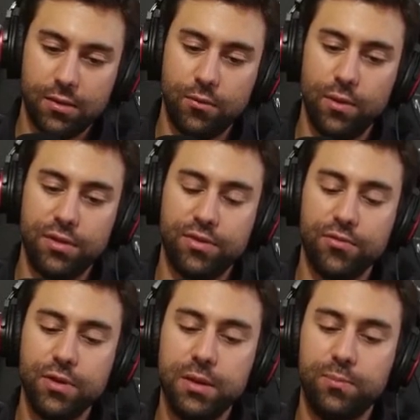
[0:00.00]
With
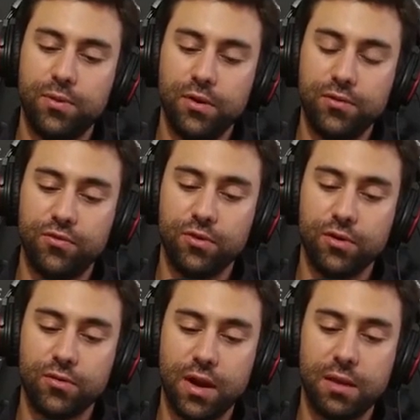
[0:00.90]

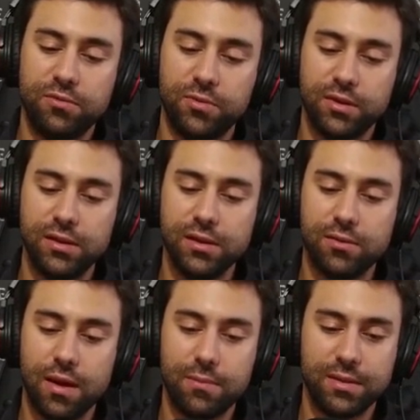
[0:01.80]
3.4 grams per
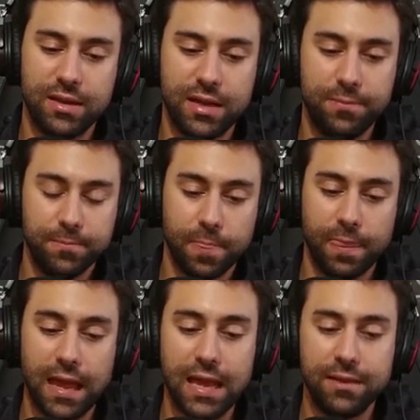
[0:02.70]
kilogram a day.
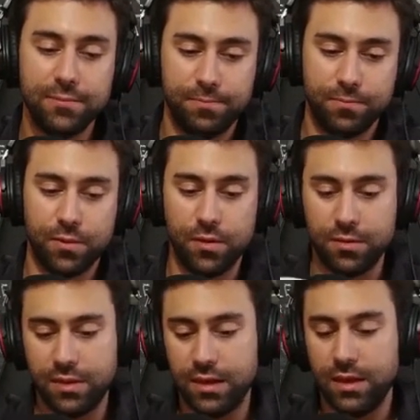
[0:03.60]
And
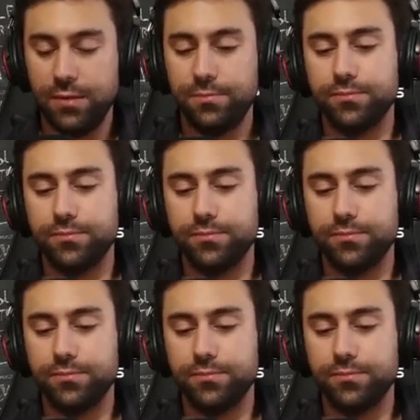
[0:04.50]
the